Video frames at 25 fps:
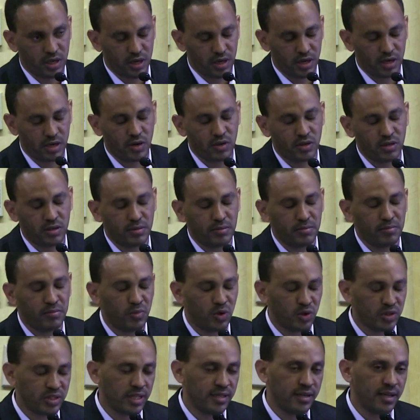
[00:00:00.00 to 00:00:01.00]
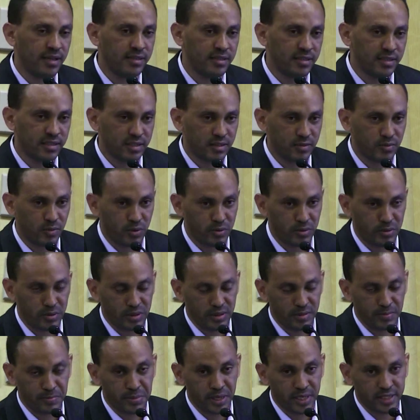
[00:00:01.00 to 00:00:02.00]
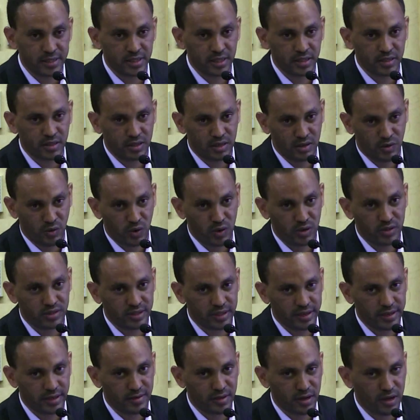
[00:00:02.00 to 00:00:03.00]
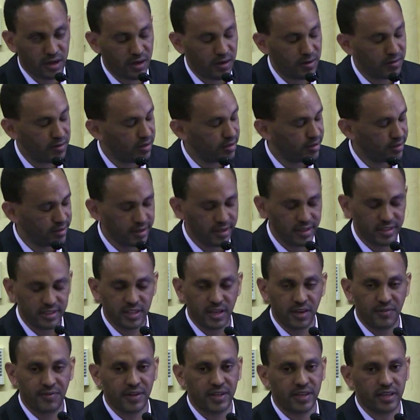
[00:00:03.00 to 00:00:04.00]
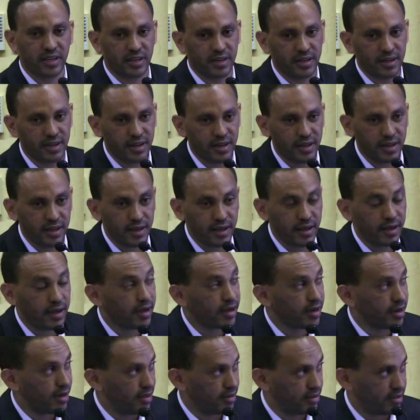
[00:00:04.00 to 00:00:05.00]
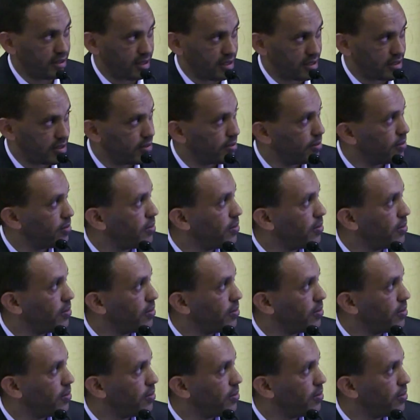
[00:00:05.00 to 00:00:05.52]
around more than 96% in all three East African countries.